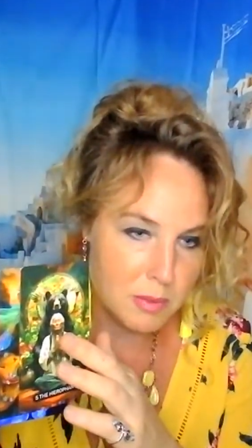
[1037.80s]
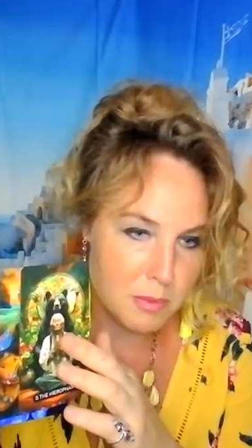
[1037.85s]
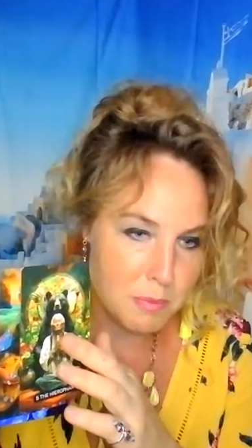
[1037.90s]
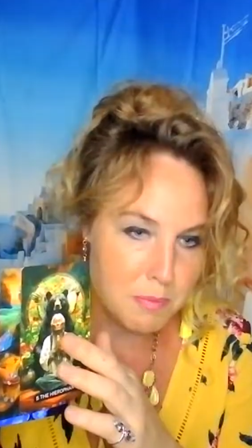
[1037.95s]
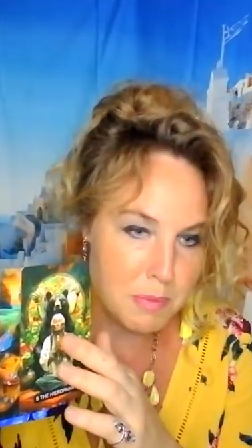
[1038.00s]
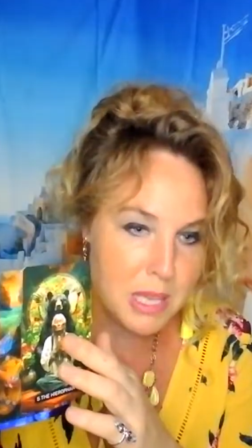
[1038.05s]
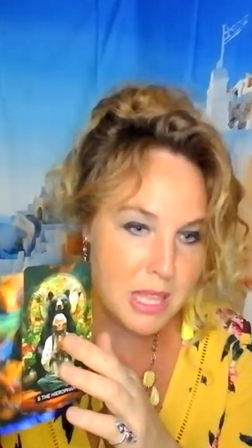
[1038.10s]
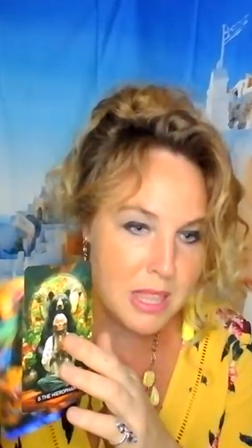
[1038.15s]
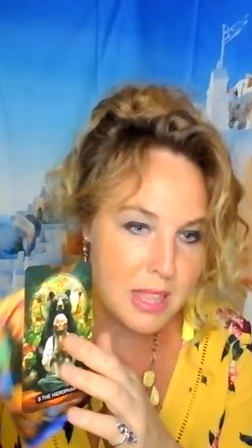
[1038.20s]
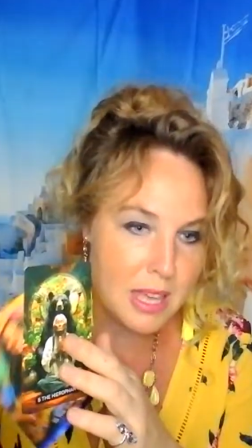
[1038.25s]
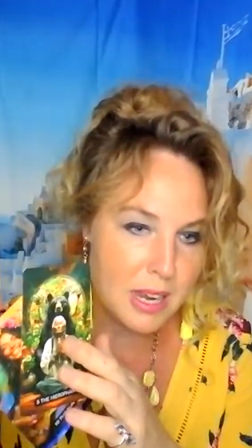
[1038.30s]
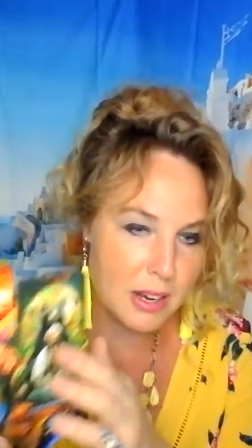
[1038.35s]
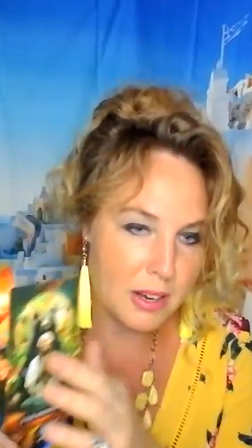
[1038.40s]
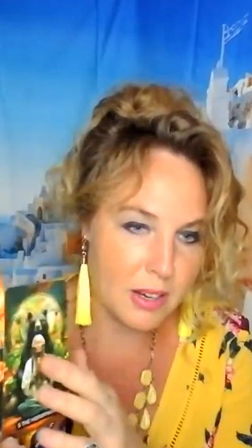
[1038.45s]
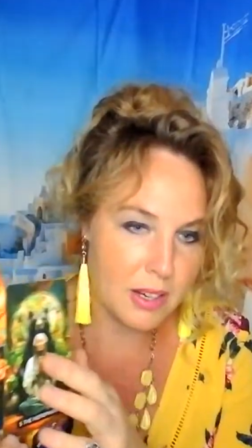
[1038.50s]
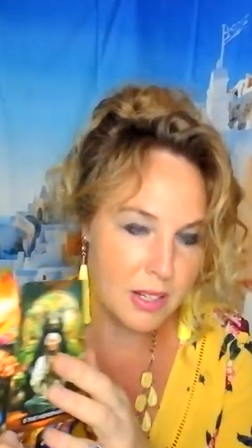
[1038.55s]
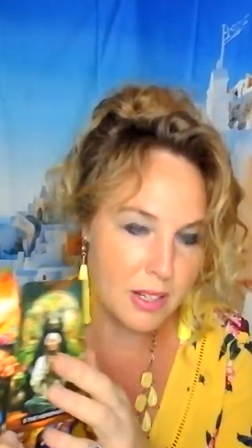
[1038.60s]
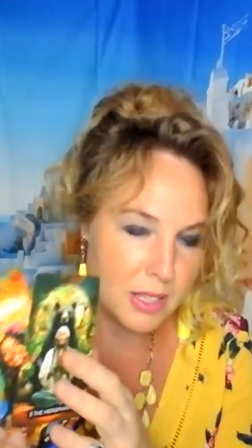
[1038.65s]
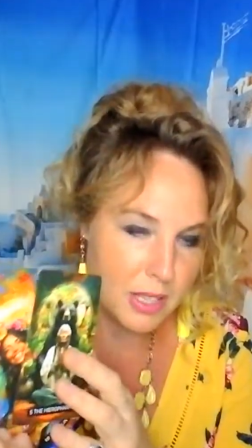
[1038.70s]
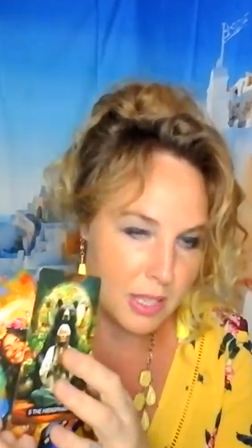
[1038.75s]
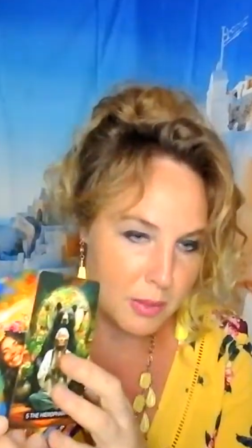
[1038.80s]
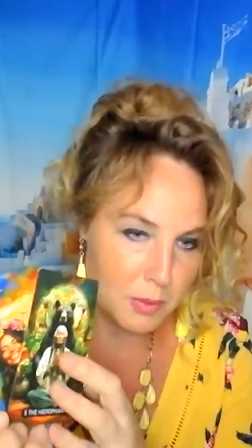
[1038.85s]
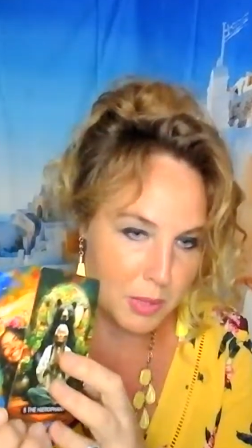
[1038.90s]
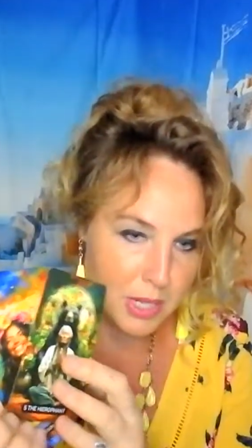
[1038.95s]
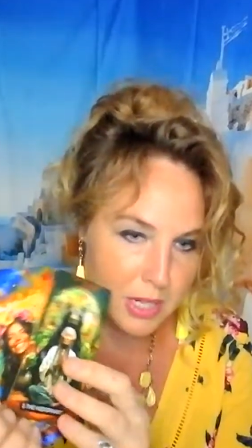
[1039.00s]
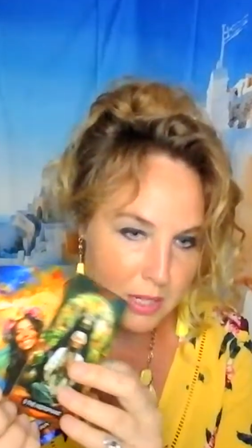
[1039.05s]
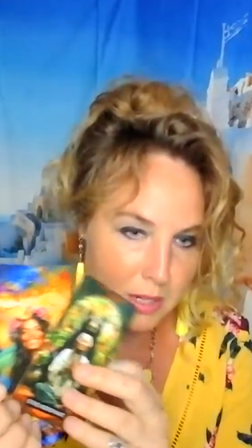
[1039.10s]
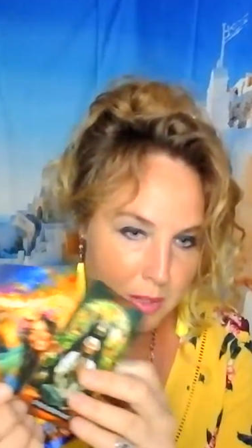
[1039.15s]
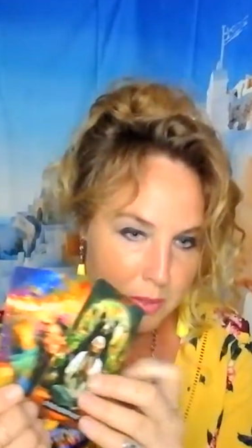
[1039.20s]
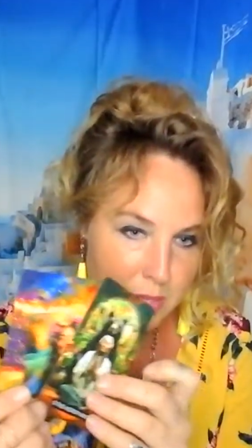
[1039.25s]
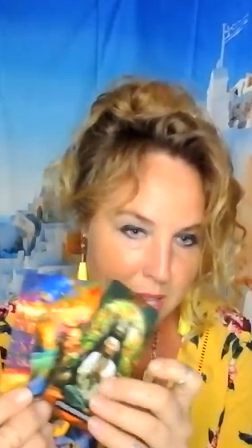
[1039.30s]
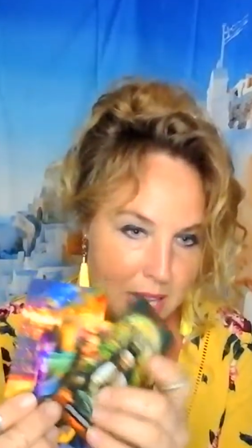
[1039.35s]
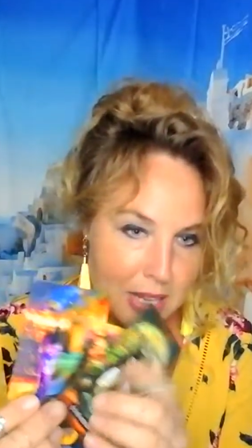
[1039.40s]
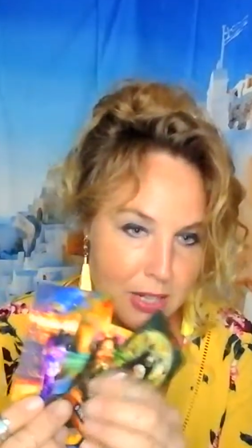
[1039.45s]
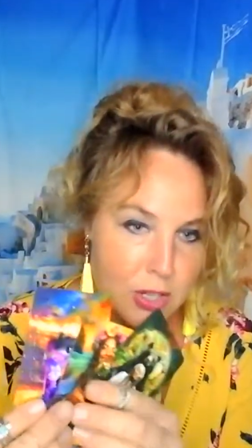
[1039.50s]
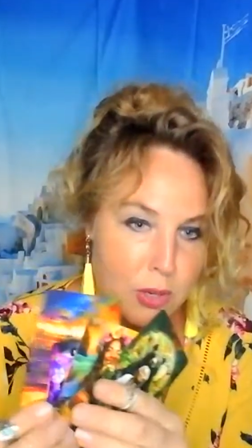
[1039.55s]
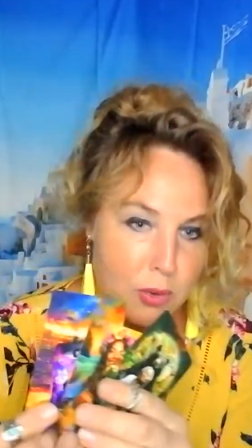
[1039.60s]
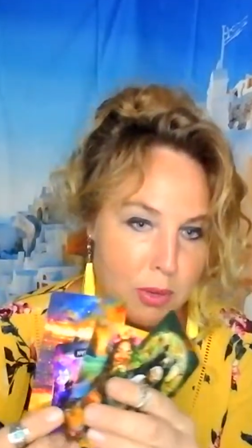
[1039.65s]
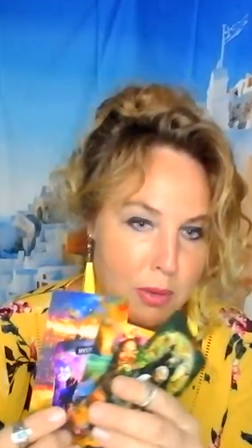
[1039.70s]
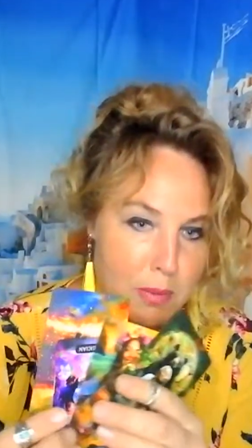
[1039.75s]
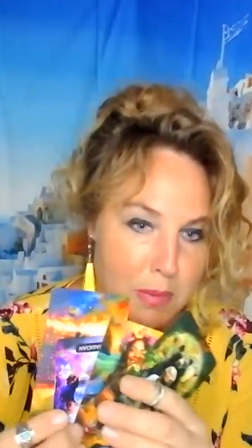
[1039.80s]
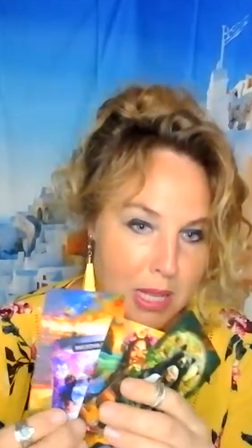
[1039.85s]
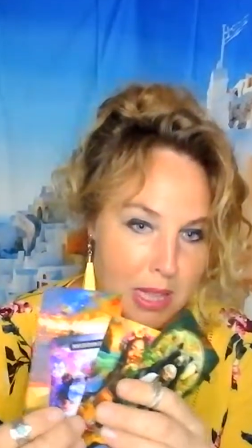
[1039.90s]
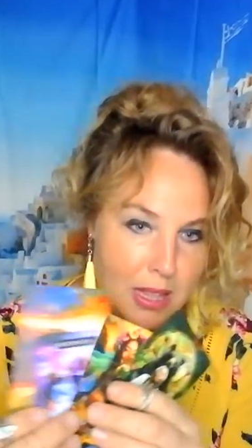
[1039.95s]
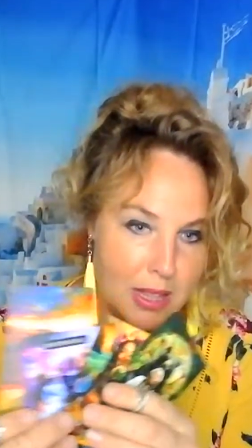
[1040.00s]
be there? Can't you admit